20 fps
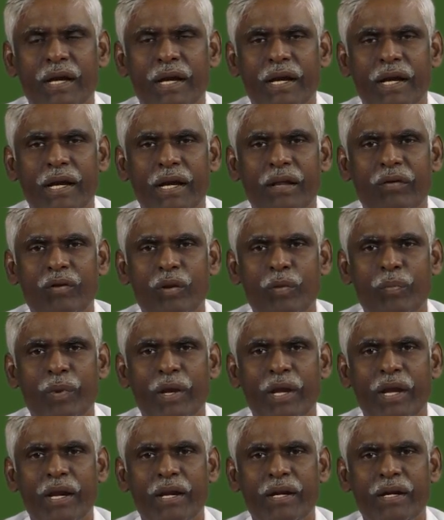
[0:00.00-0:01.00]
in
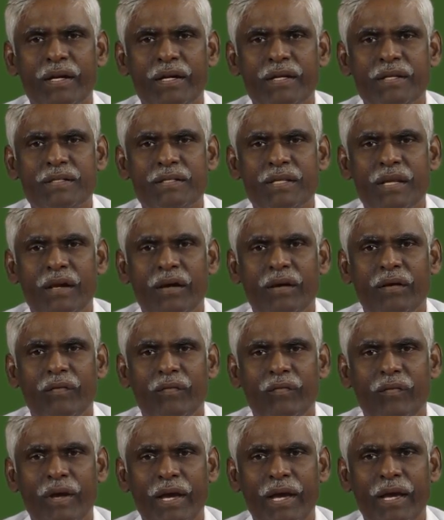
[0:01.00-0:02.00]
developing countries
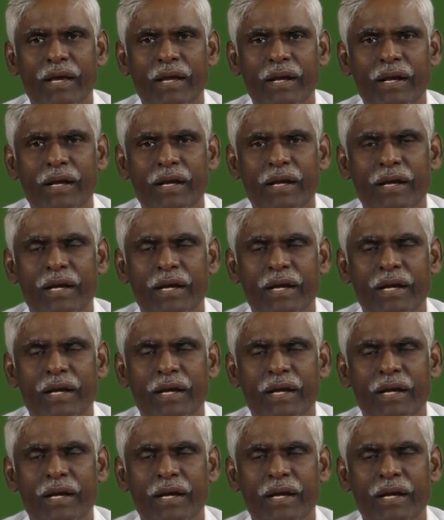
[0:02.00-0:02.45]
where,